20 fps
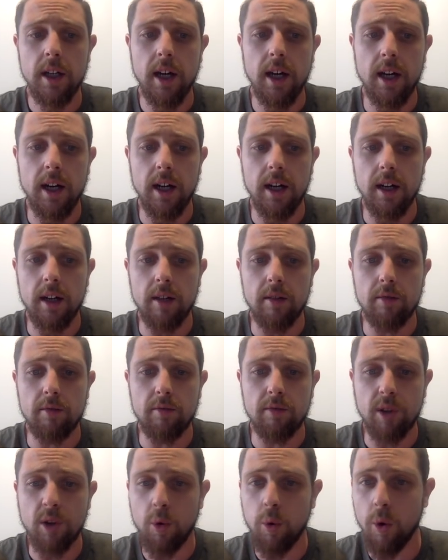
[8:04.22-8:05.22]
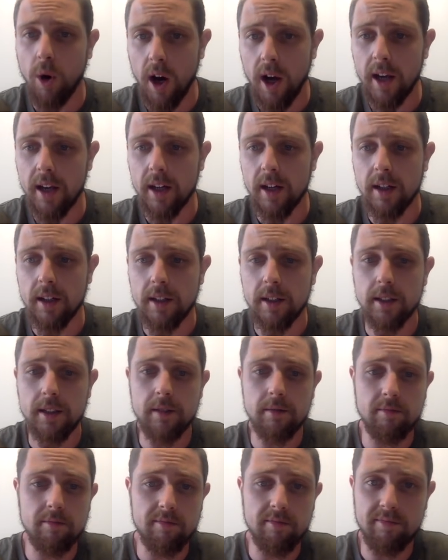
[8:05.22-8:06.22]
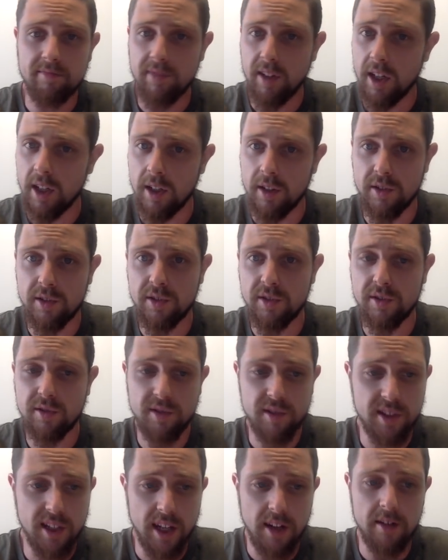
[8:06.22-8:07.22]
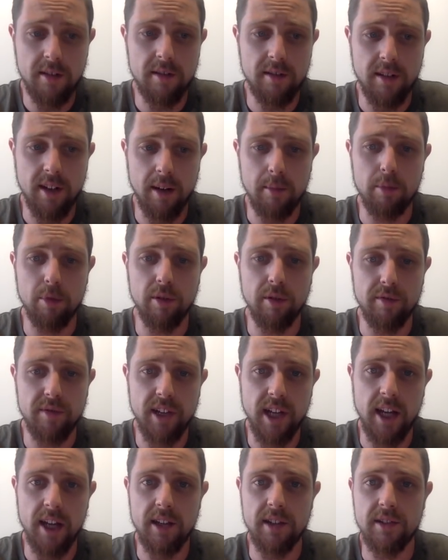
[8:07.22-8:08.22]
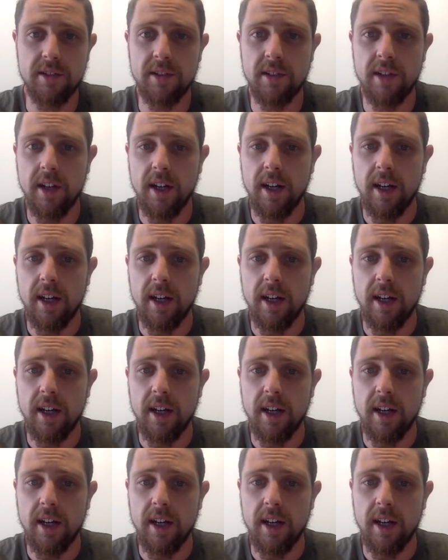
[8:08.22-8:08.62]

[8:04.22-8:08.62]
require a set number of days